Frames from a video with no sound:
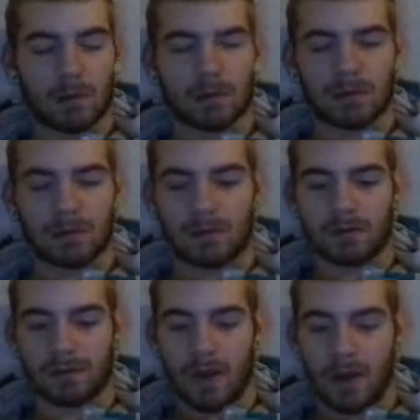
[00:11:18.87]
I'm just going to give
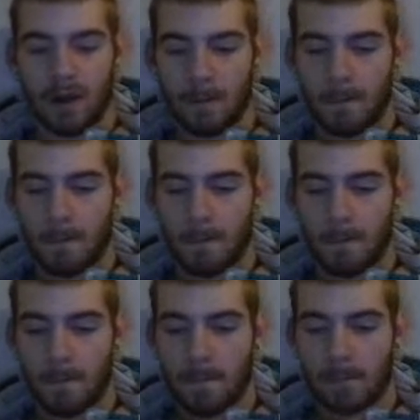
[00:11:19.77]
it that.
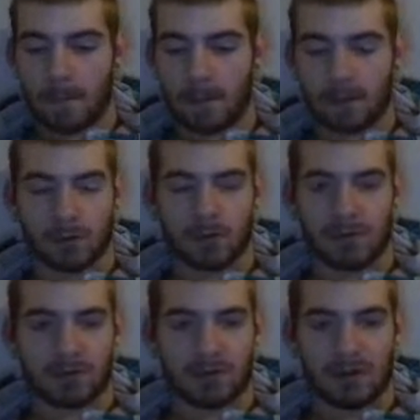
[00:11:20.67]
I'm not going
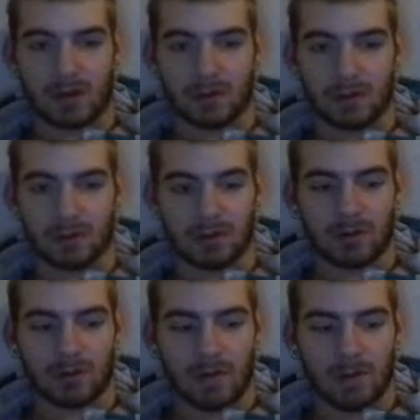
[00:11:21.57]
into decimals or
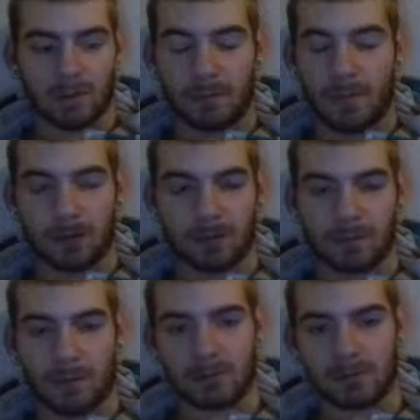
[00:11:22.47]
any of that, but I'm not going
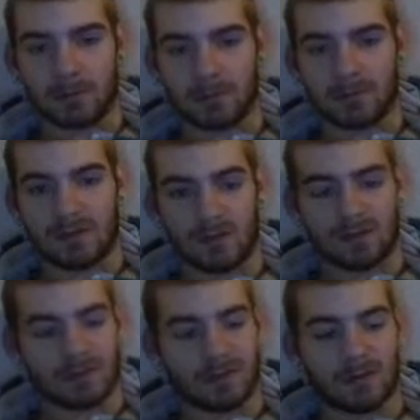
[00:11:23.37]
to drop it down to a 7
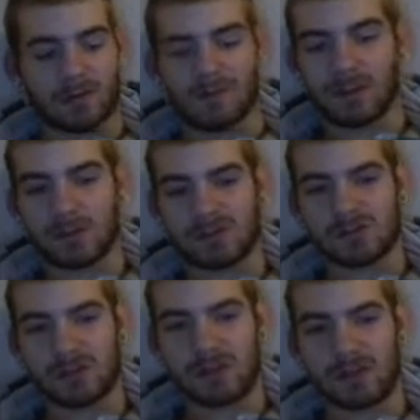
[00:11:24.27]
because I don't feel it
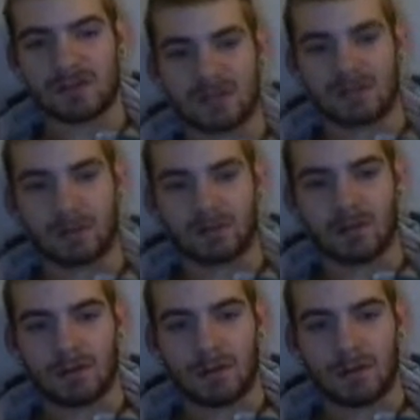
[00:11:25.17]
should be a 7. I'm